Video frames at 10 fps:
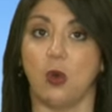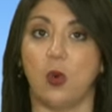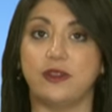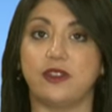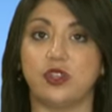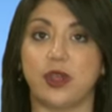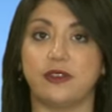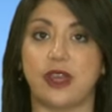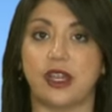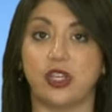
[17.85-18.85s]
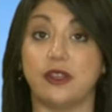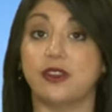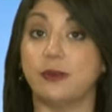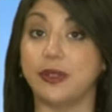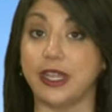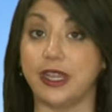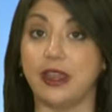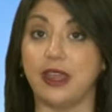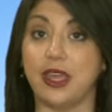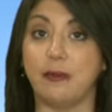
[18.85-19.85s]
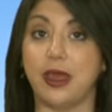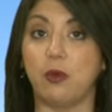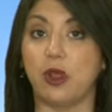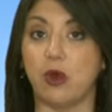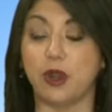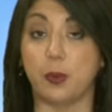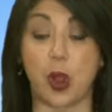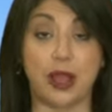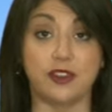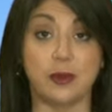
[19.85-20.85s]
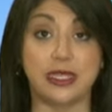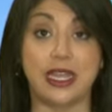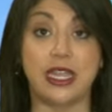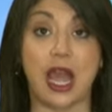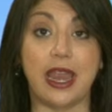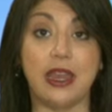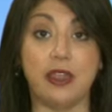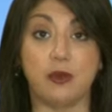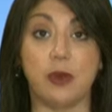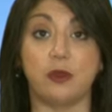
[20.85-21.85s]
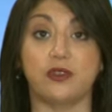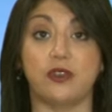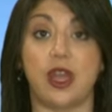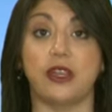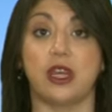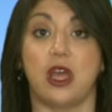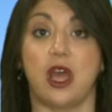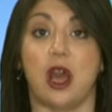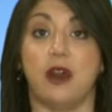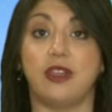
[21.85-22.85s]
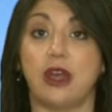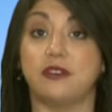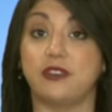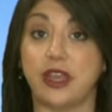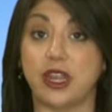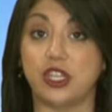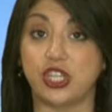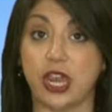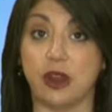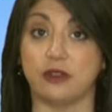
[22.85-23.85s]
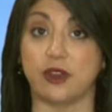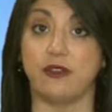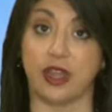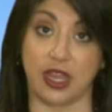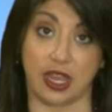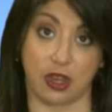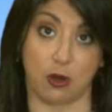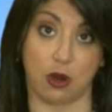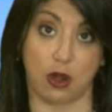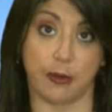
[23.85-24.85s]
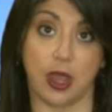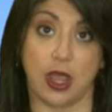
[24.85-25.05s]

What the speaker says: Once a transaction is completed, eBay will own approximately 93% of the outstanding shares of GittiGidiyor.